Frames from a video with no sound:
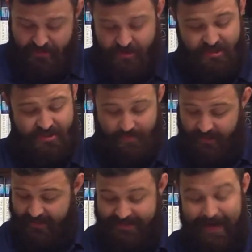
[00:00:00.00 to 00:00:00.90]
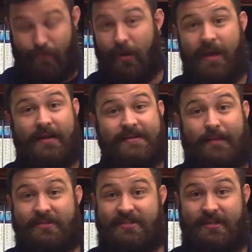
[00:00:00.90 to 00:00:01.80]
are just some things that I read as I
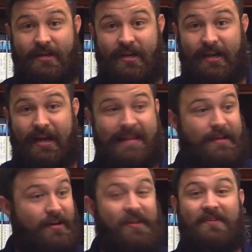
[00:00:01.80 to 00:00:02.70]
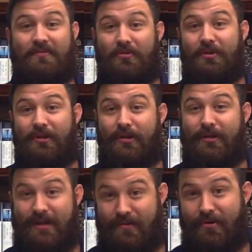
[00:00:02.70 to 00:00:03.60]
was studying, and I thought they were really good,
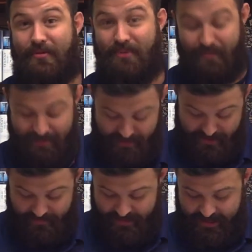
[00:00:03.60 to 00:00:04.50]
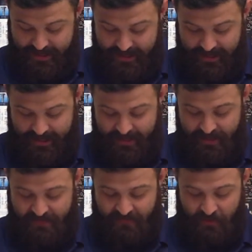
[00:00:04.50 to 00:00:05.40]
and I wanted to put them up here. Uh,
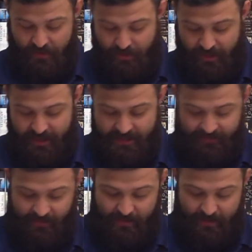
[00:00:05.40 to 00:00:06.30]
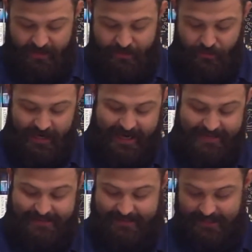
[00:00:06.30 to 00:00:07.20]
this first one is from uh, two
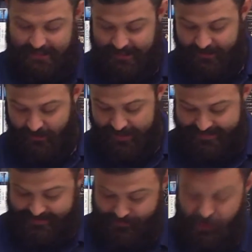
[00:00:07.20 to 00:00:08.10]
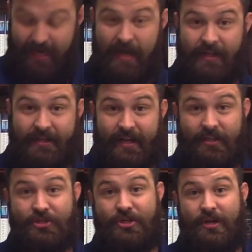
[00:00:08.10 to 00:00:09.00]
guys. Uh, their last names are Keil and
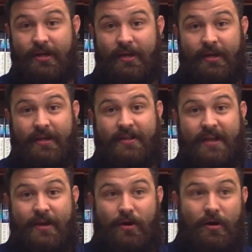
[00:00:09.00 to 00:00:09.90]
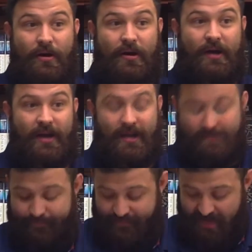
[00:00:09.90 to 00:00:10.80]
Delitzsch. They are uh,
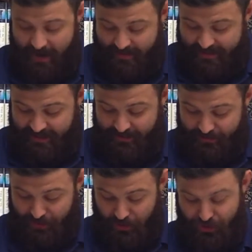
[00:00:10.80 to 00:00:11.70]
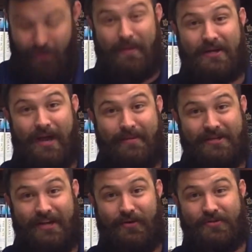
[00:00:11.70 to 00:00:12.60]
commentators, they're German
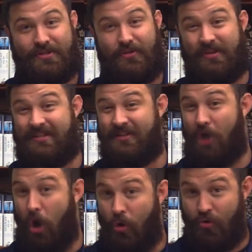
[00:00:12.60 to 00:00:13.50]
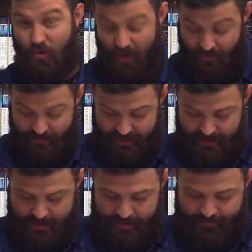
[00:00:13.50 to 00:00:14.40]
commentators, and so this is an old quote.
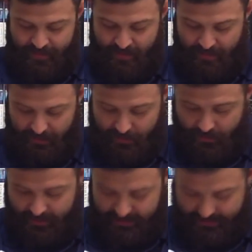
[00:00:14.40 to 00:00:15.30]
But look what it